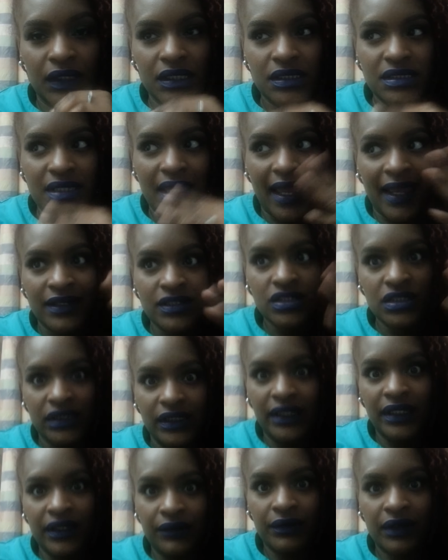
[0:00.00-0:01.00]
to actually
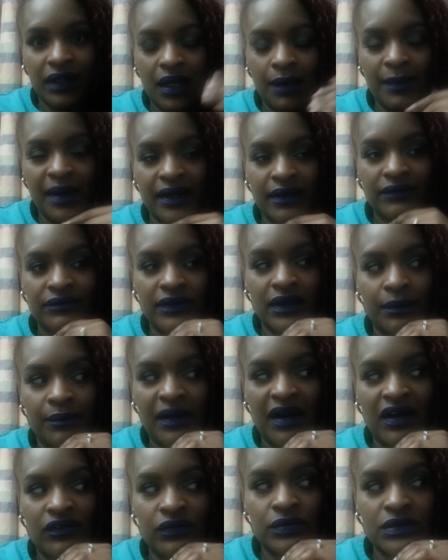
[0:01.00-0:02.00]
hear it come out of their
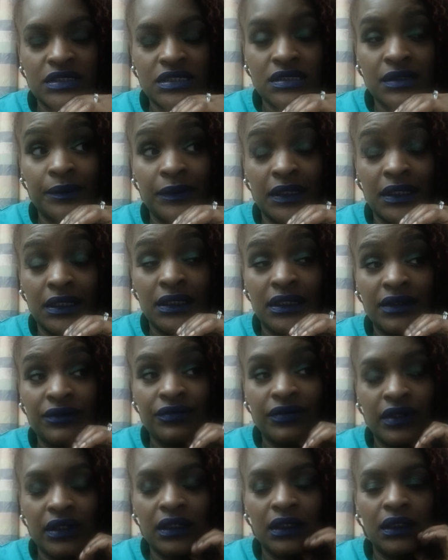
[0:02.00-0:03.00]
mouth was something
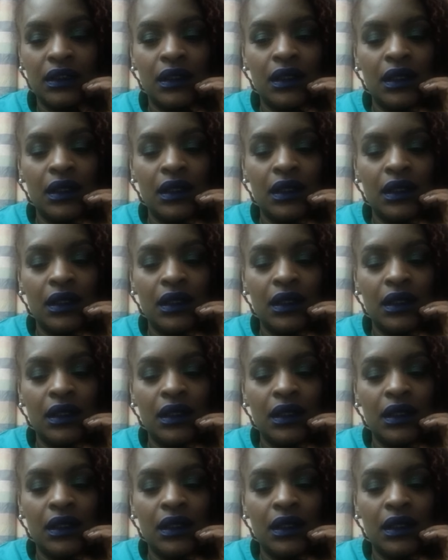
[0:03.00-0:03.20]
different.